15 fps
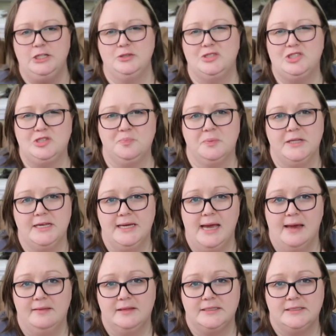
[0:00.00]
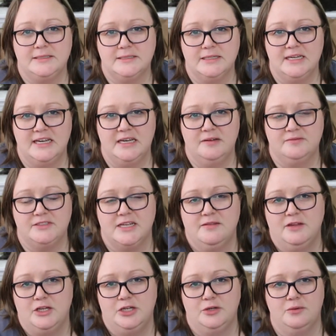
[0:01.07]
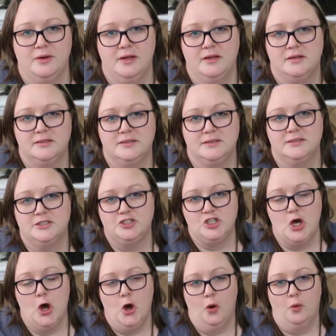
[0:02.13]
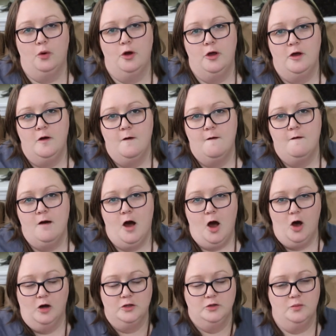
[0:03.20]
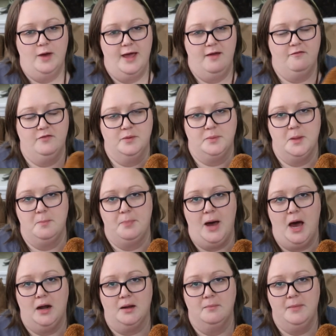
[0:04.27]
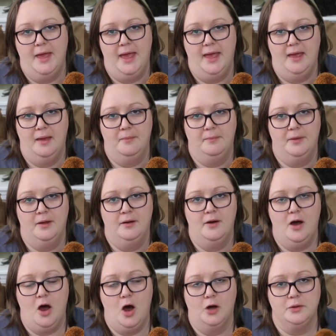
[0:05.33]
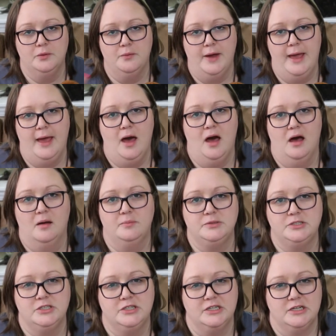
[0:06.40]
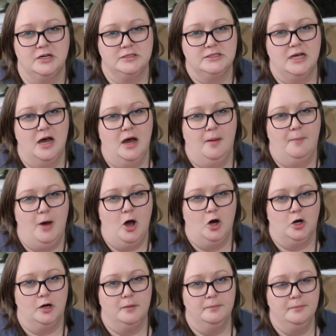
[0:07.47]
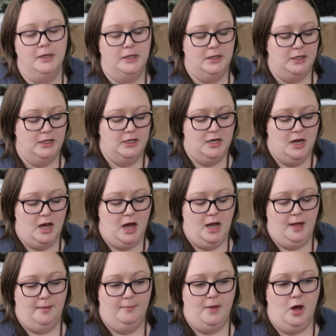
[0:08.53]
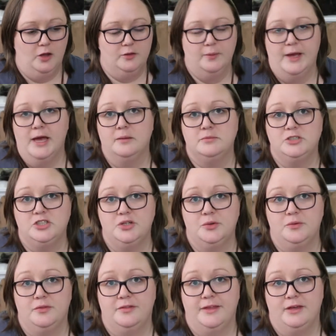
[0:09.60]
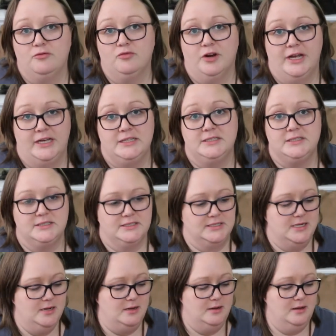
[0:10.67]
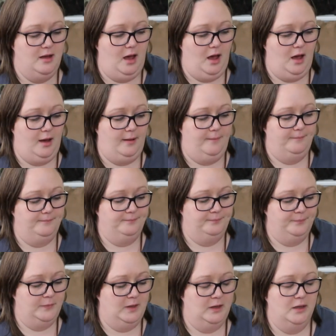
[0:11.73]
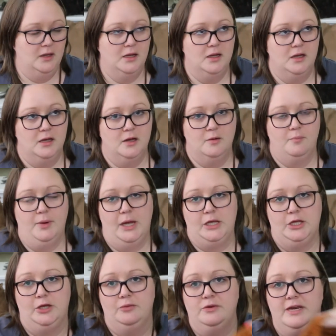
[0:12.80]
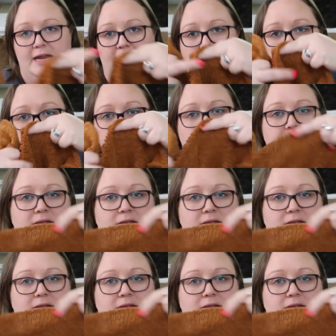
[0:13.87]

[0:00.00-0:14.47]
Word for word: you split at the sleeves and then you sew all the way from the bottom hem all the way up to the um, arm, um, all the way up to the wrist. Um, but you knit,